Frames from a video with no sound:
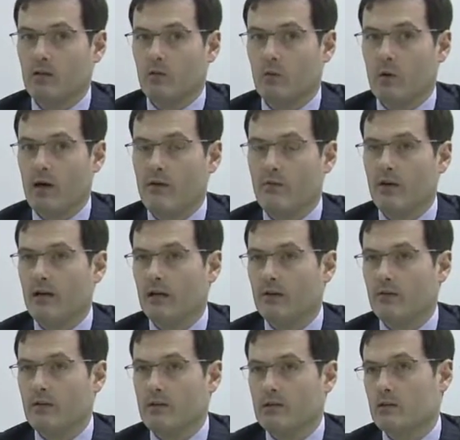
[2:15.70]

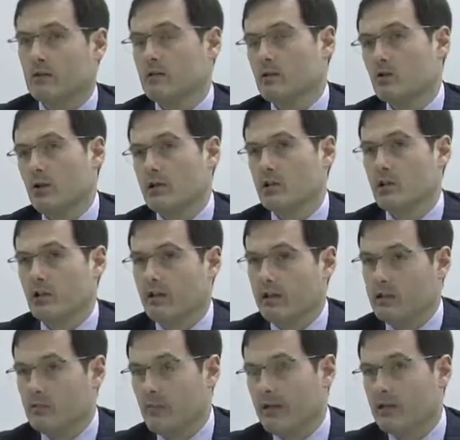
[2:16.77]
whether this structure that
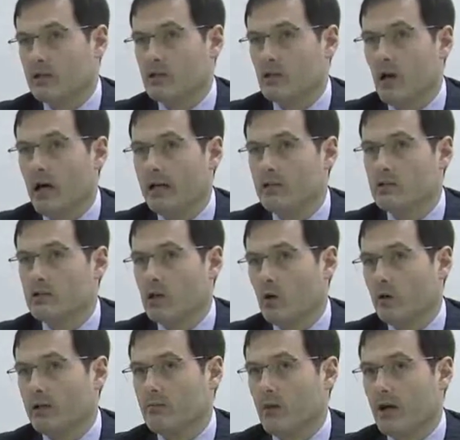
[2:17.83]
has been designed
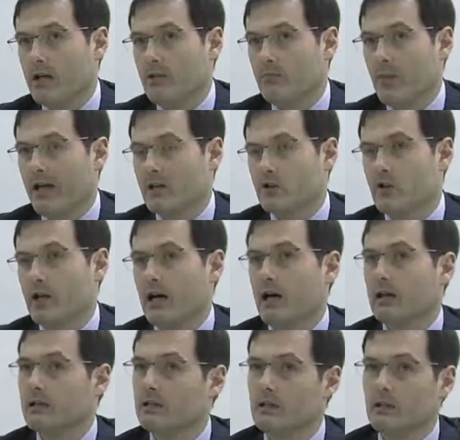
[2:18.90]
solely by the
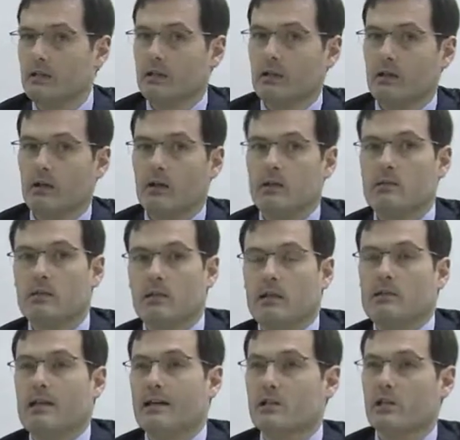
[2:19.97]
patriarch
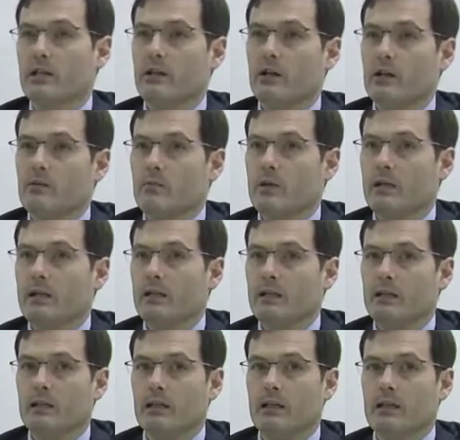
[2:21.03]
is actually going to
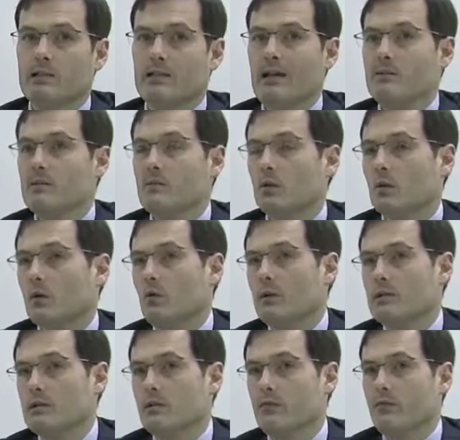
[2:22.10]
be acceptable, or
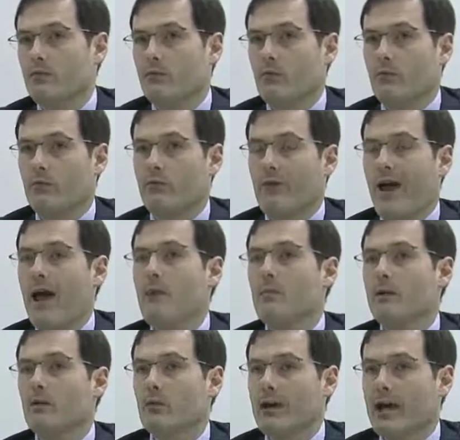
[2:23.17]
what's the
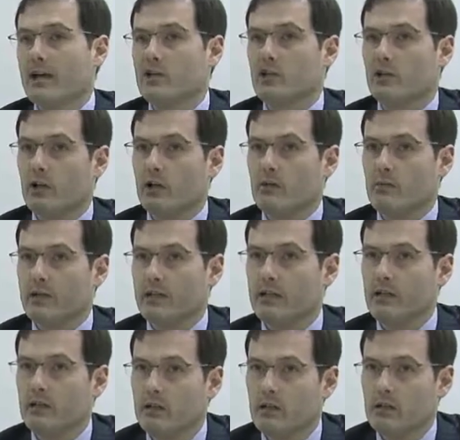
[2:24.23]
family reaction going to be
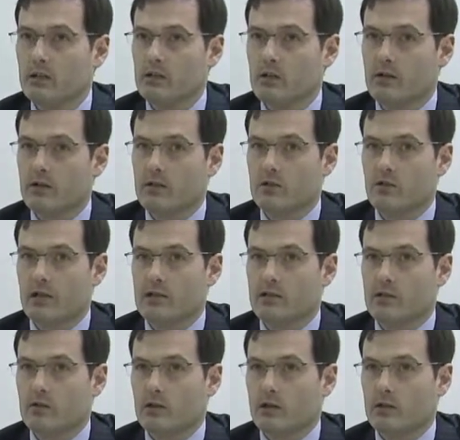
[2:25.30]
to this
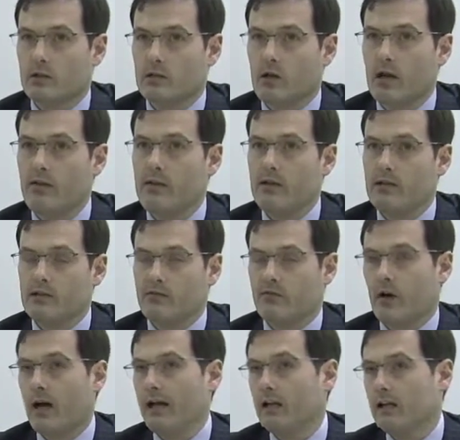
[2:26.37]
trust structure. So I think it's
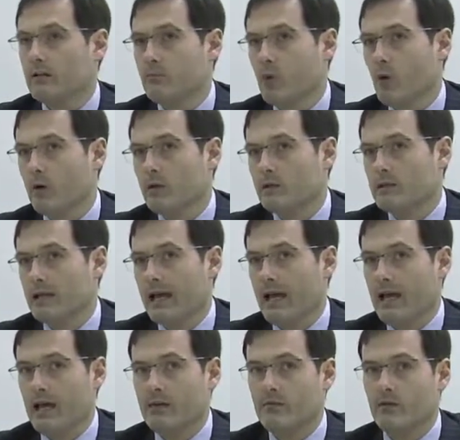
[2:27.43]
vitally important to
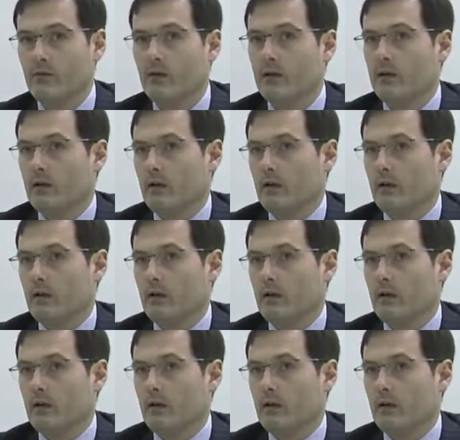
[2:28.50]
have